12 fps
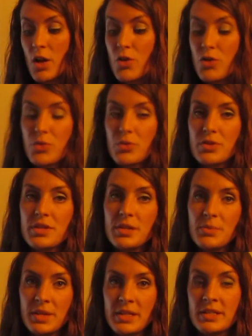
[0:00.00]
through the
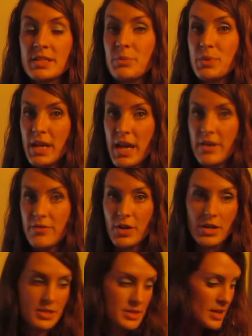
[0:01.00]
immediacy
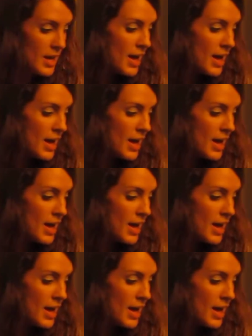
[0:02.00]
behaviors.